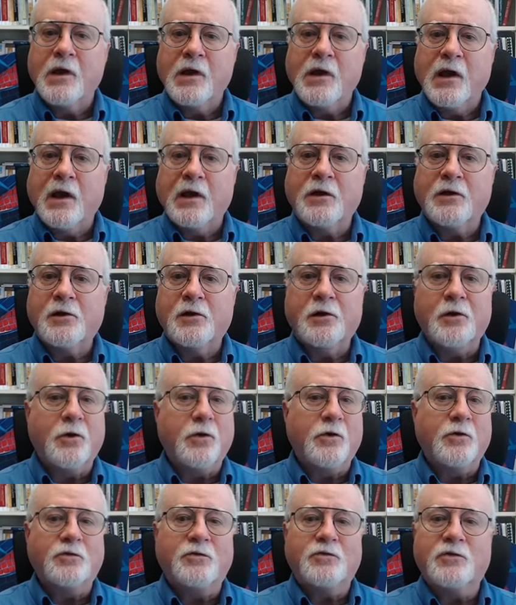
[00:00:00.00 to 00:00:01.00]

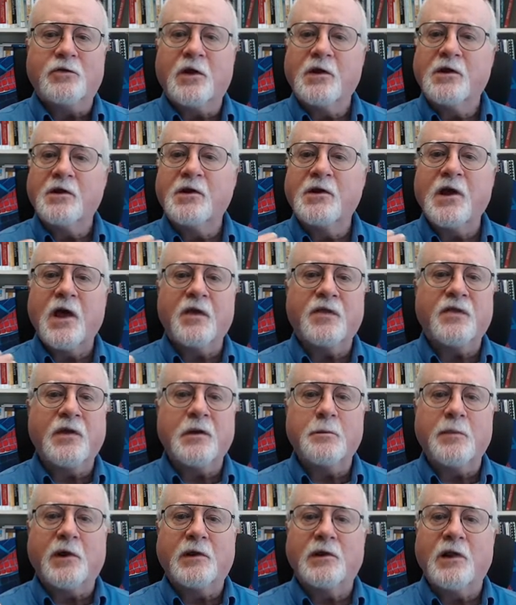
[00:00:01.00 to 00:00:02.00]
includes nothing
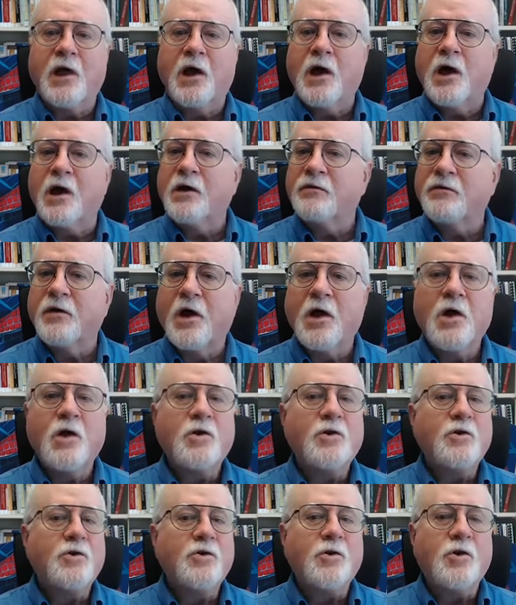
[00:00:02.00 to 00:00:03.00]
but love,
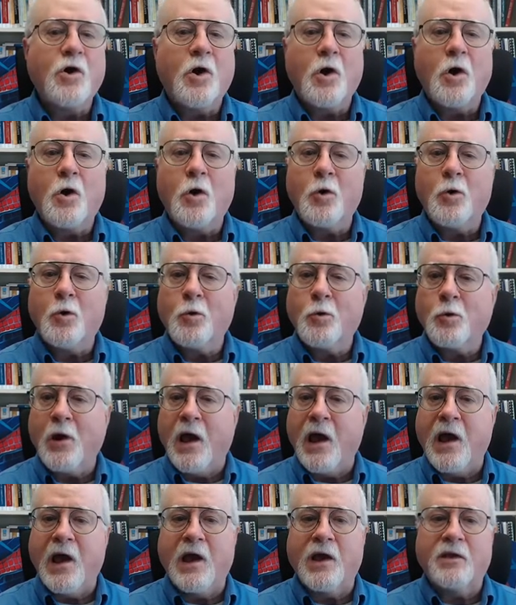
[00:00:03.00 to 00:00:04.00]
no
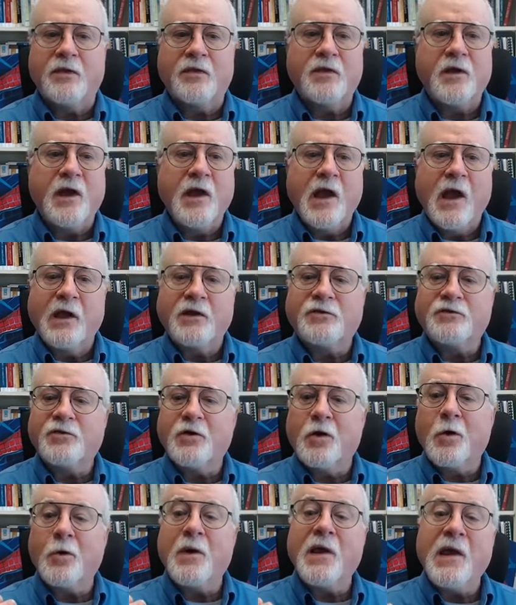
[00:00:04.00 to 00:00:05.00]
wrath. And
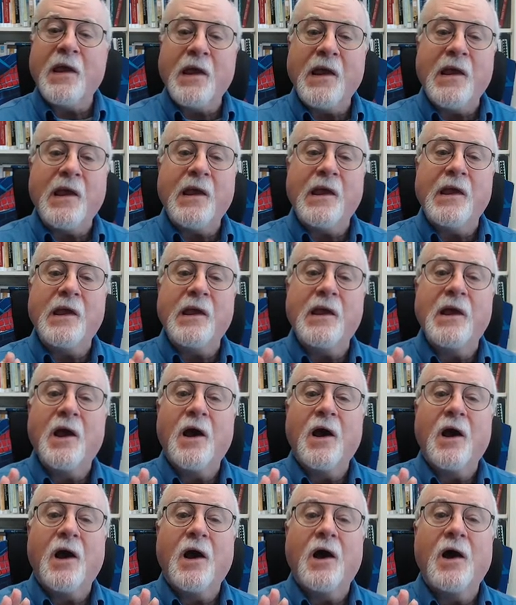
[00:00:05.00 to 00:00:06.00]
so he
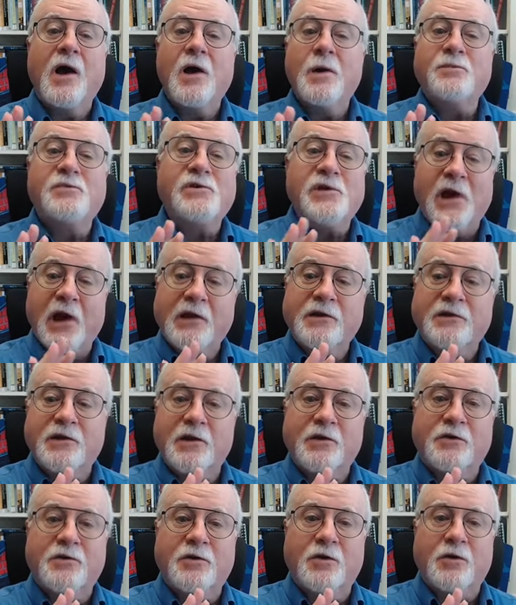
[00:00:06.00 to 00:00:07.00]
objected
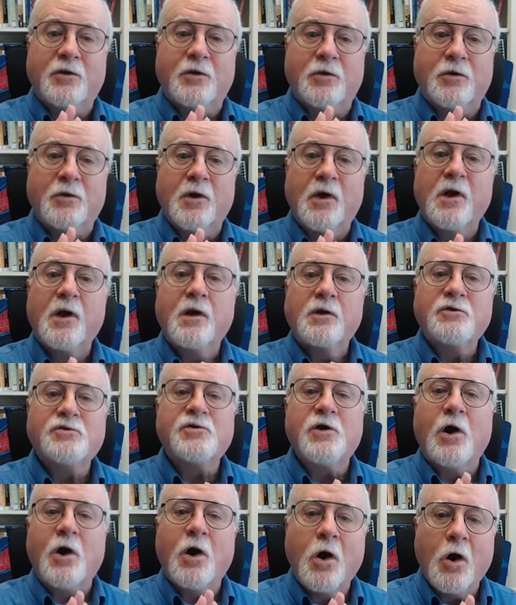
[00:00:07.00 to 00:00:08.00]
to
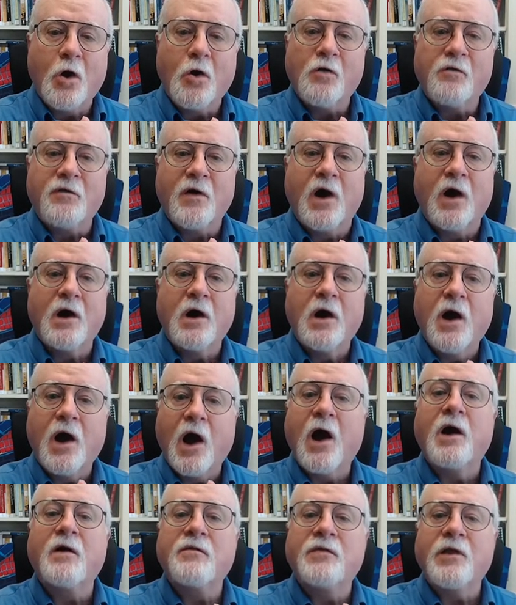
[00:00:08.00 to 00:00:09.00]
Jehovah
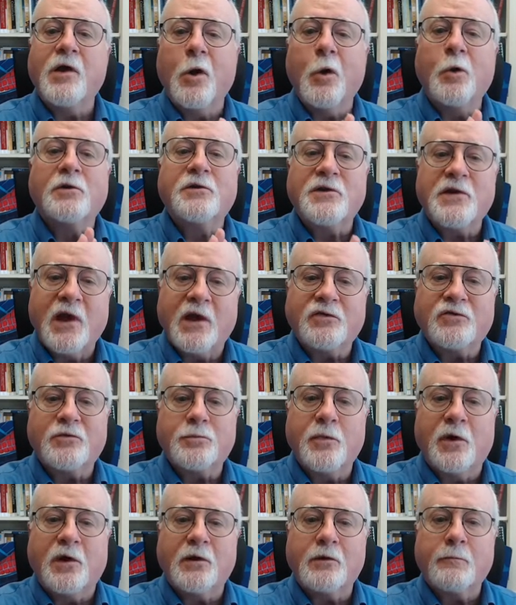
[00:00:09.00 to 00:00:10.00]
of the Old Testament.